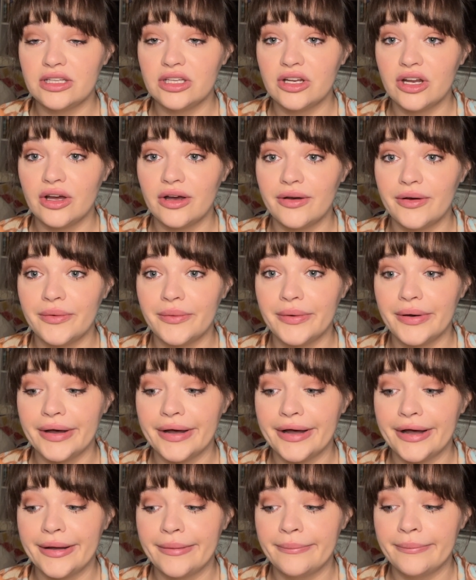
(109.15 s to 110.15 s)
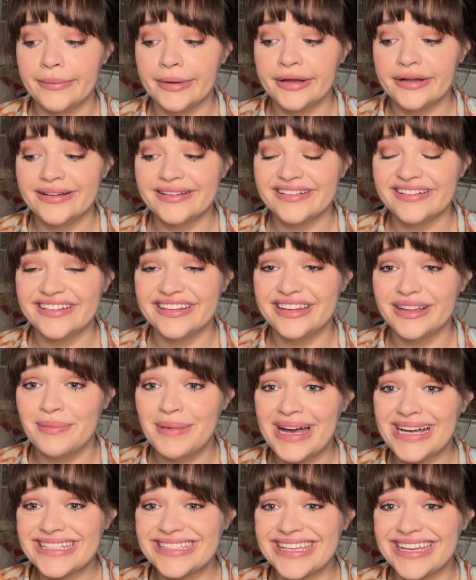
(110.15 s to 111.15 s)
you know, the
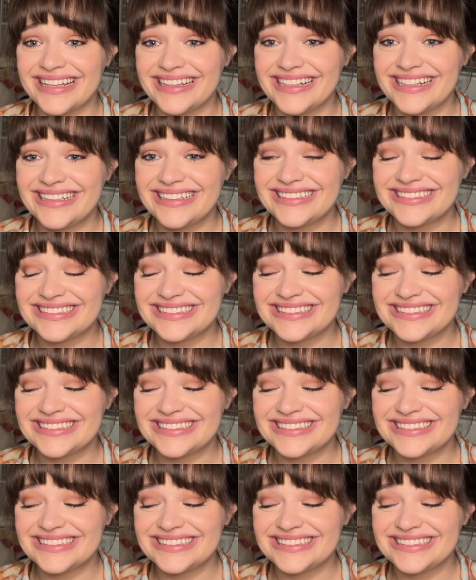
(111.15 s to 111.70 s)
mass killing.